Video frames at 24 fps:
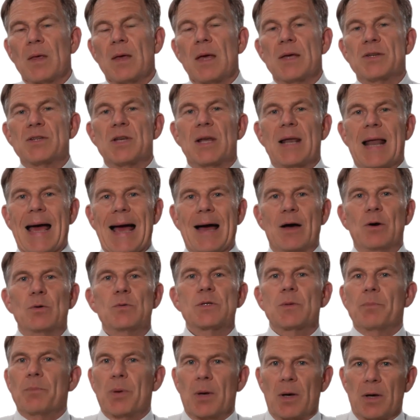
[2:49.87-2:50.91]
It
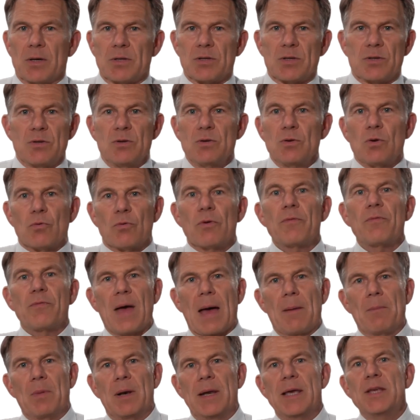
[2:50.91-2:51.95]
allows a person or a
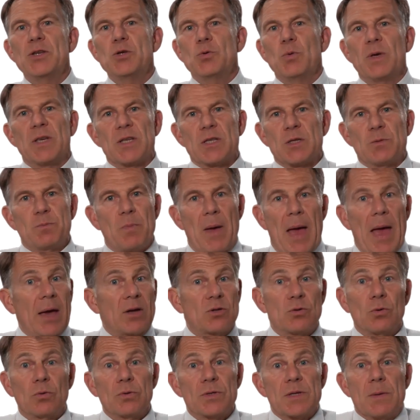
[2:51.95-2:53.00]
family to
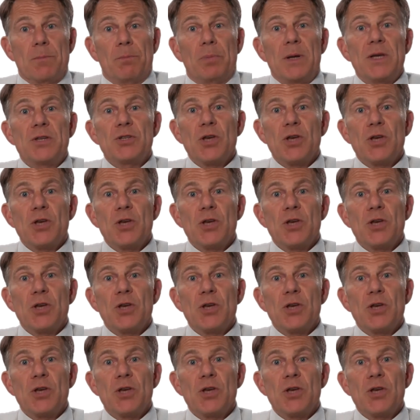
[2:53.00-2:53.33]
expect or simply